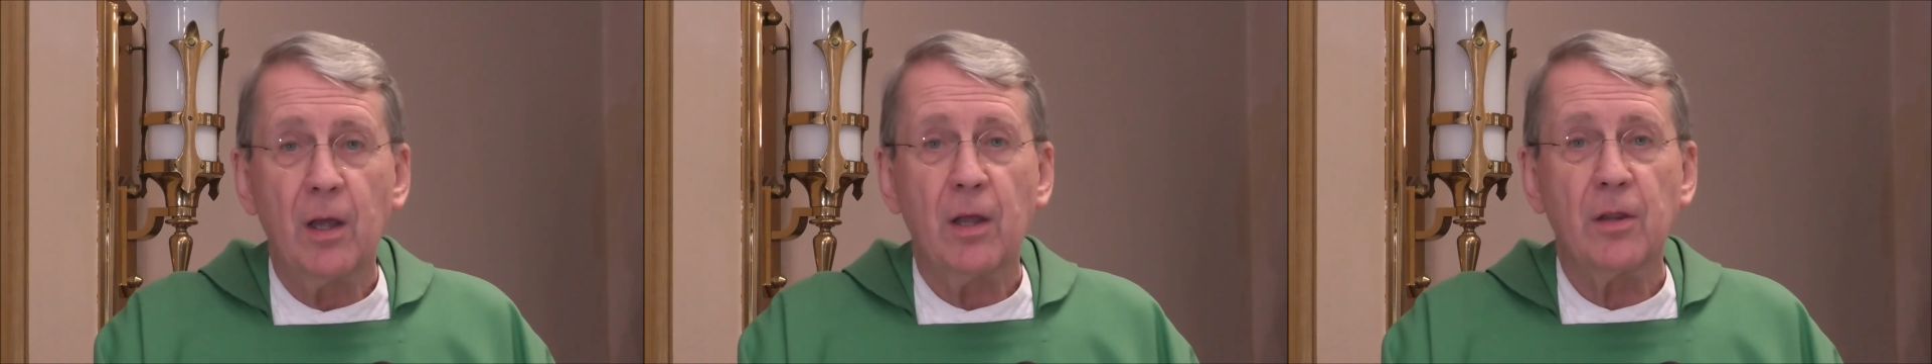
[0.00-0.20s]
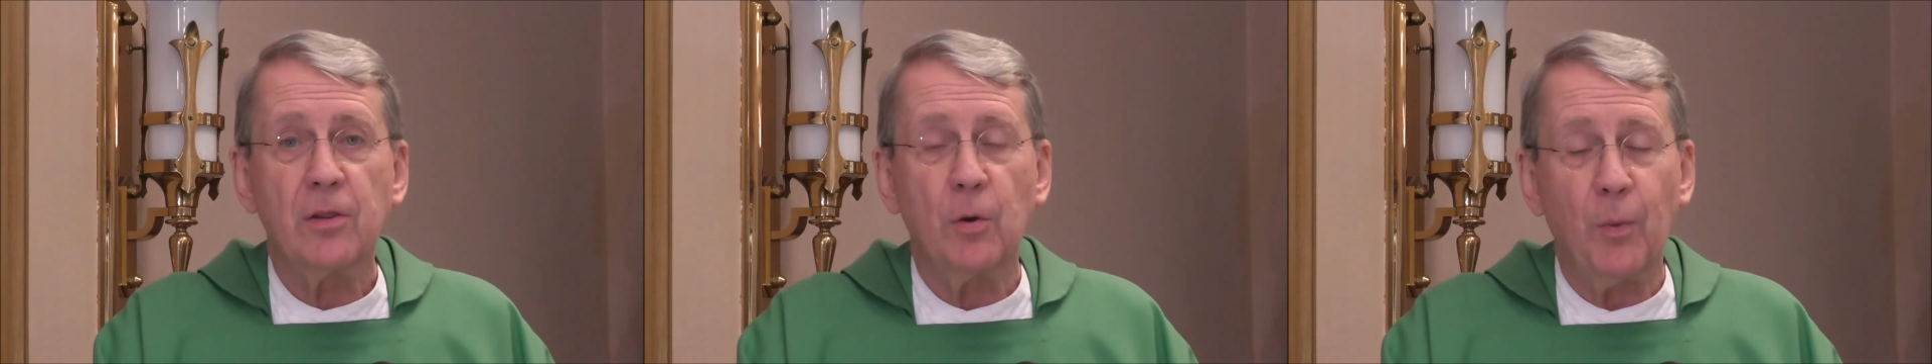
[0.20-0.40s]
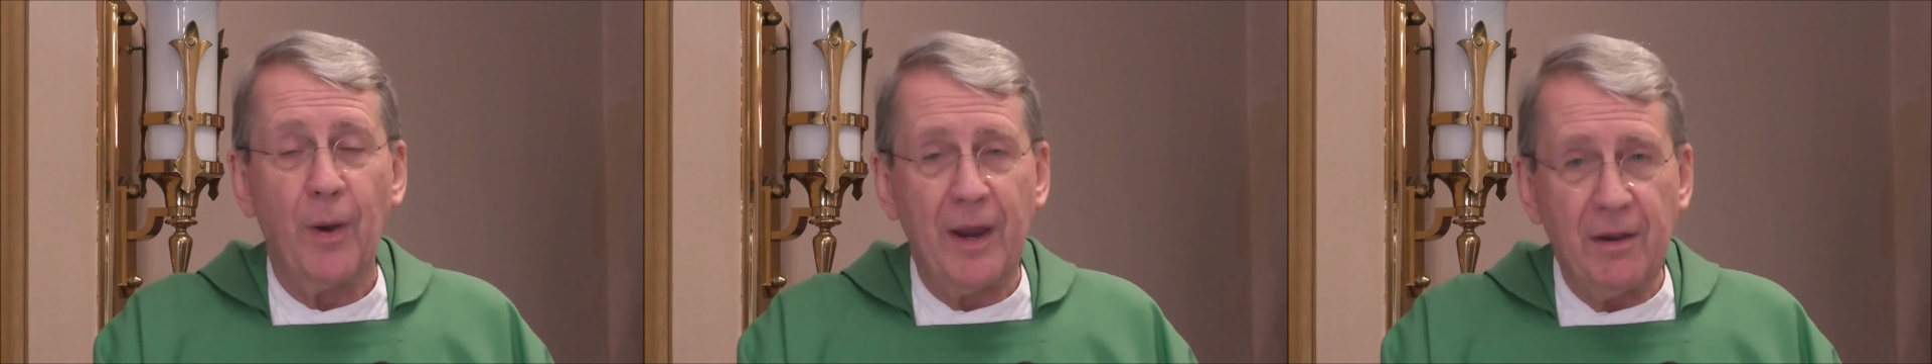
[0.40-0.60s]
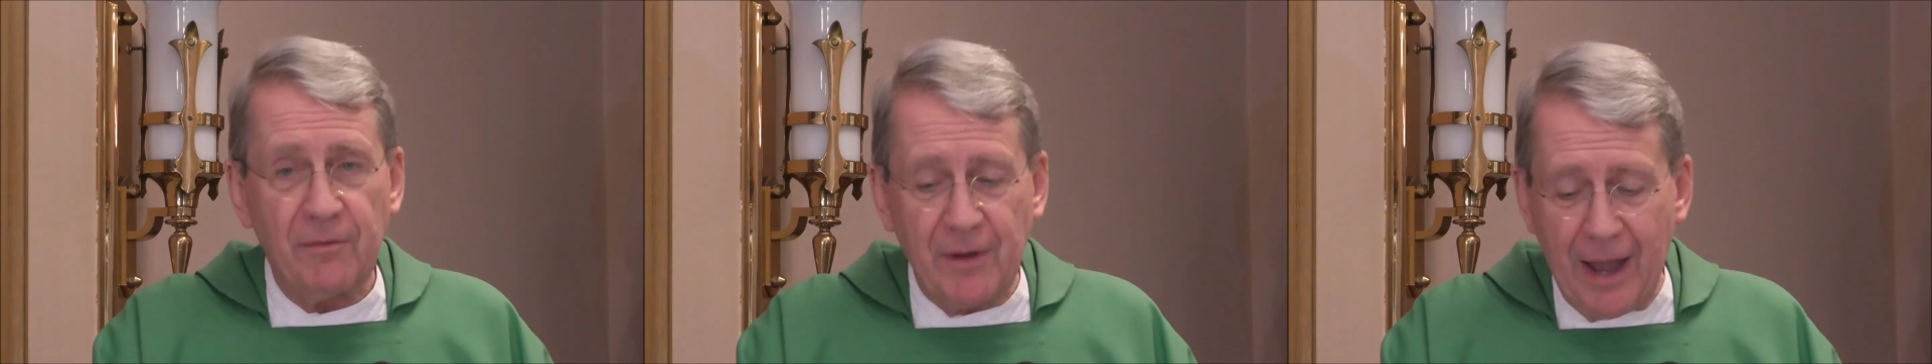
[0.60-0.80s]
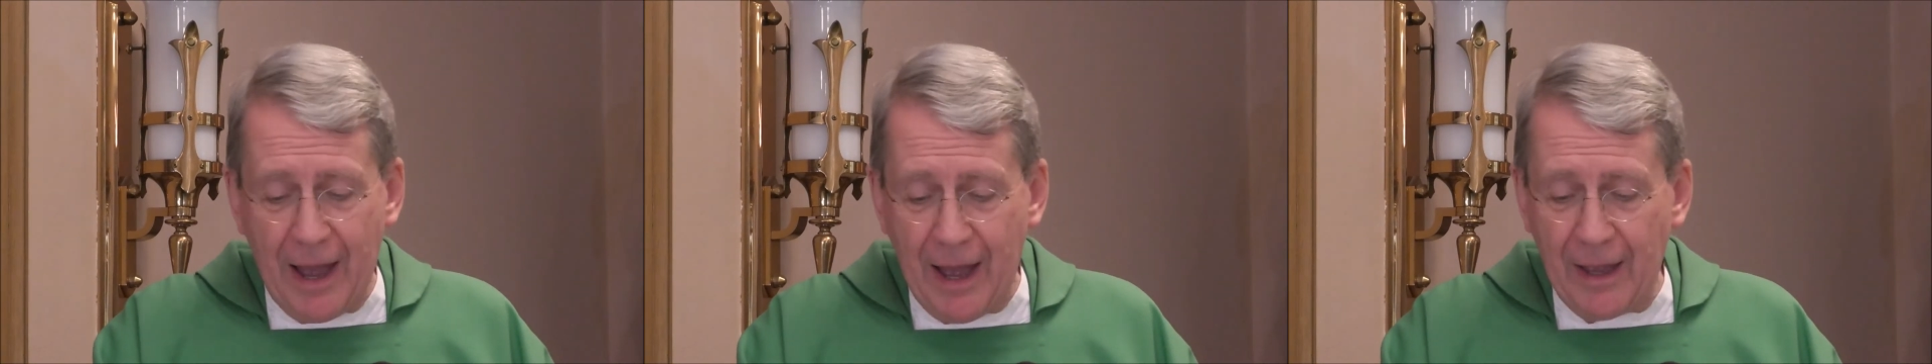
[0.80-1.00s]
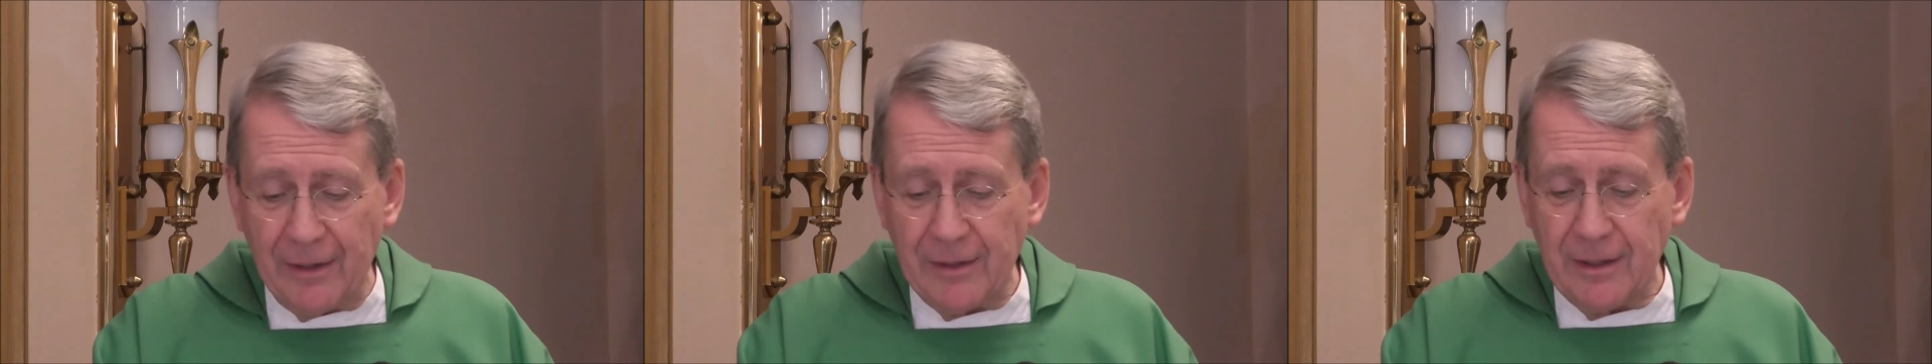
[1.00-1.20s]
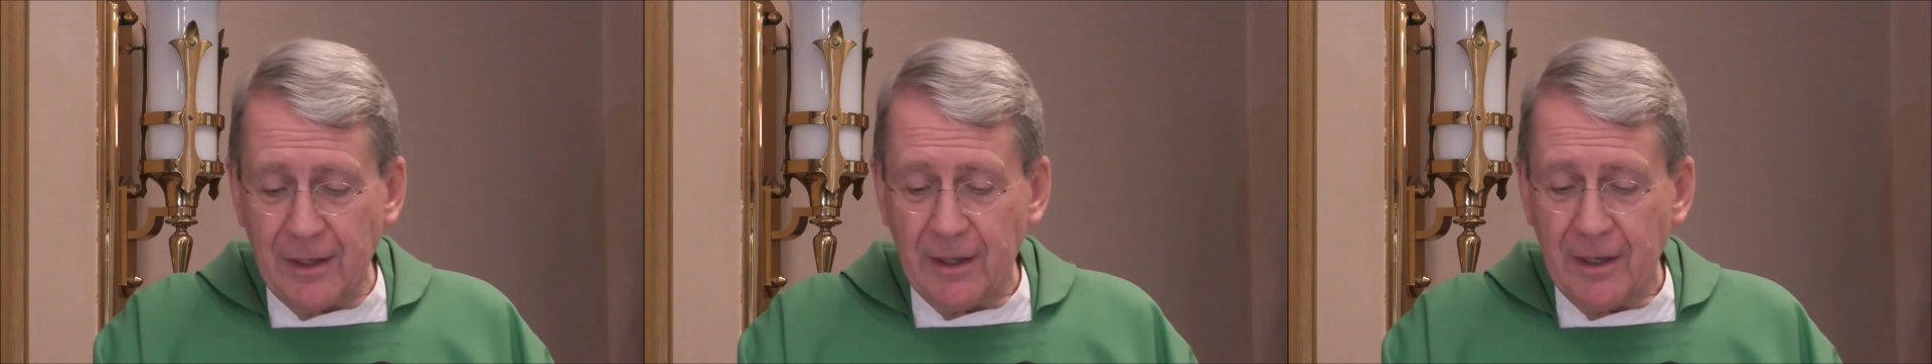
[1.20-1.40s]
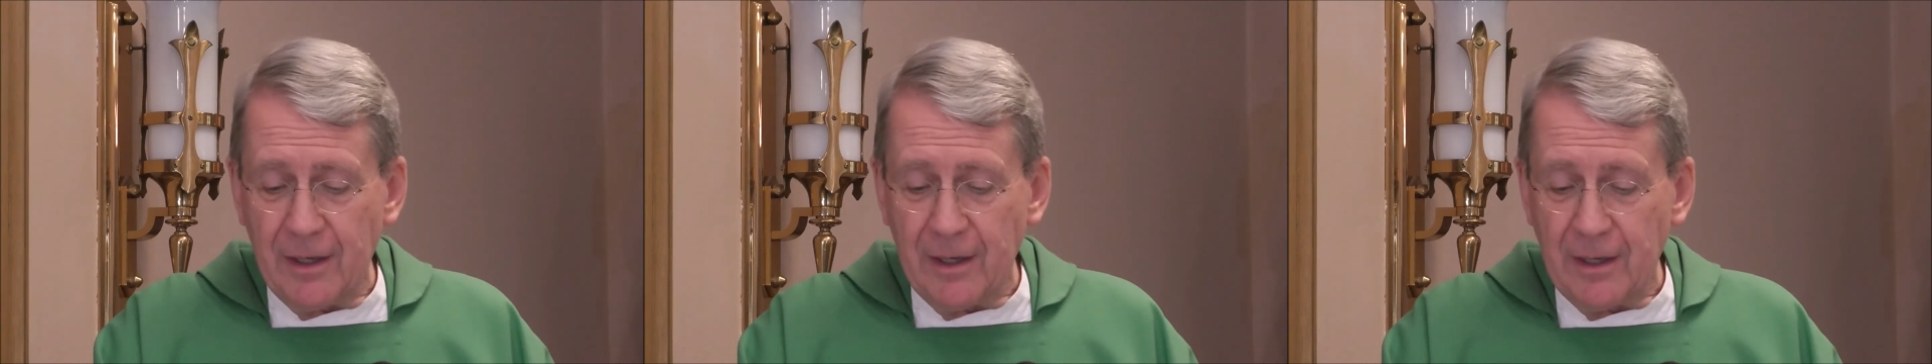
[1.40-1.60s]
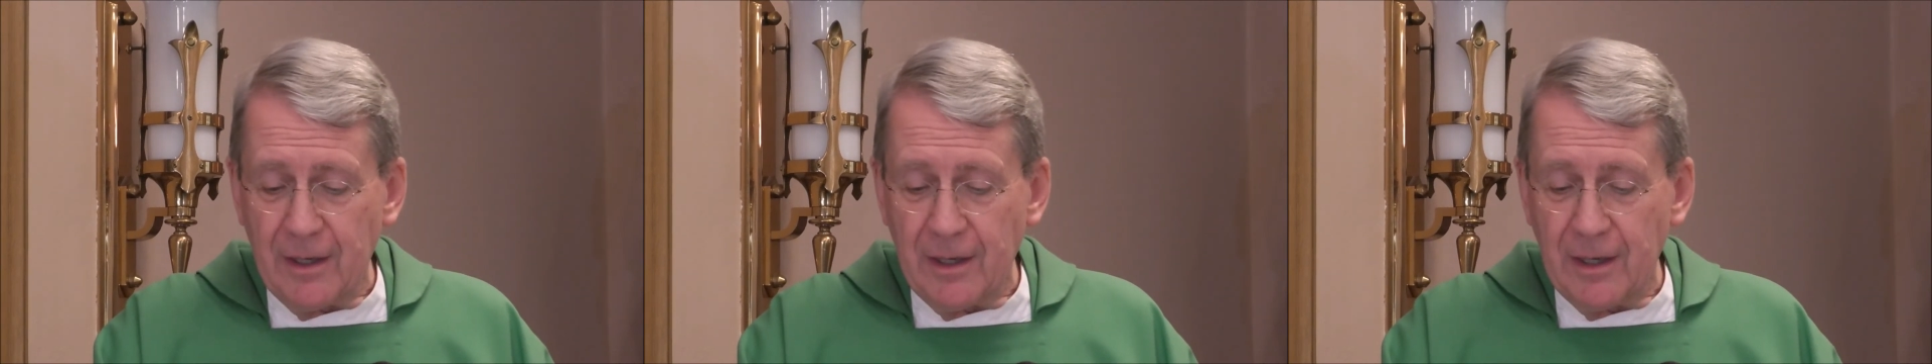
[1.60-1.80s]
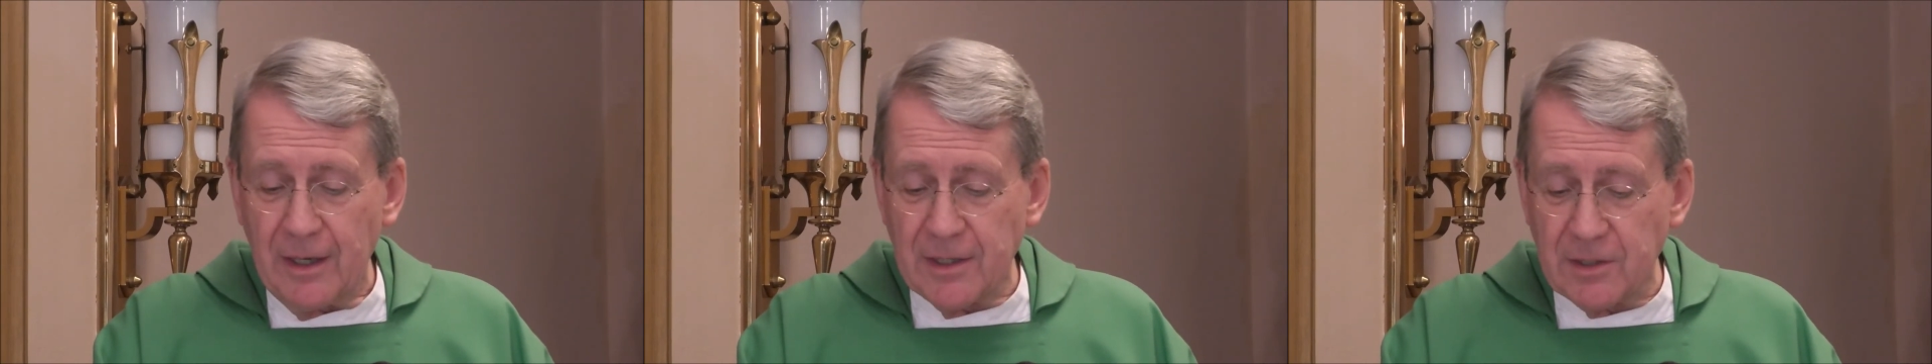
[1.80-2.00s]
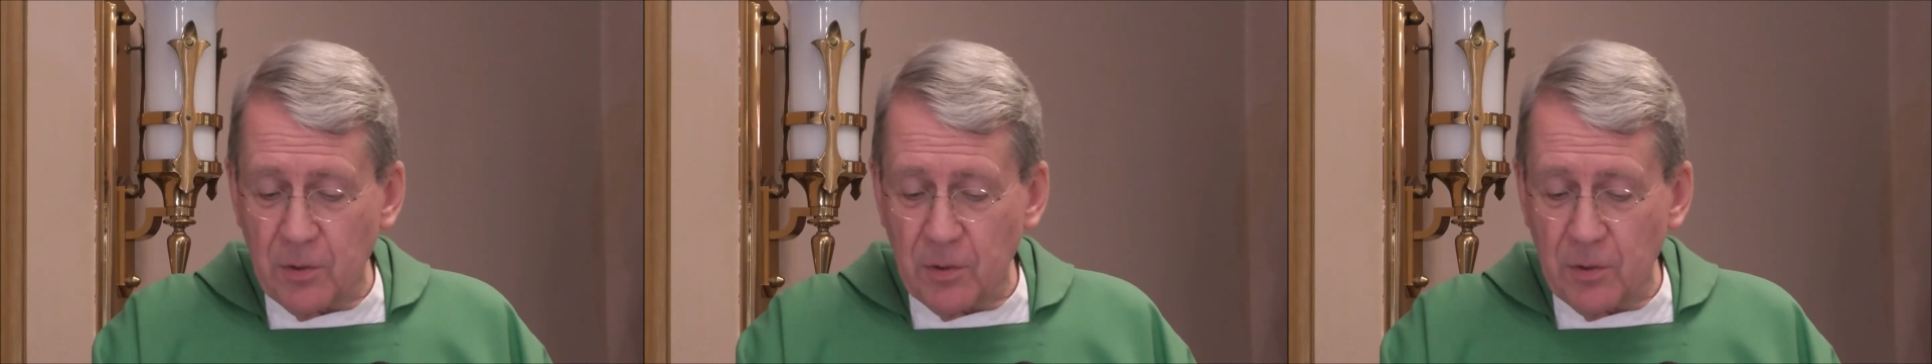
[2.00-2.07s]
The way of God is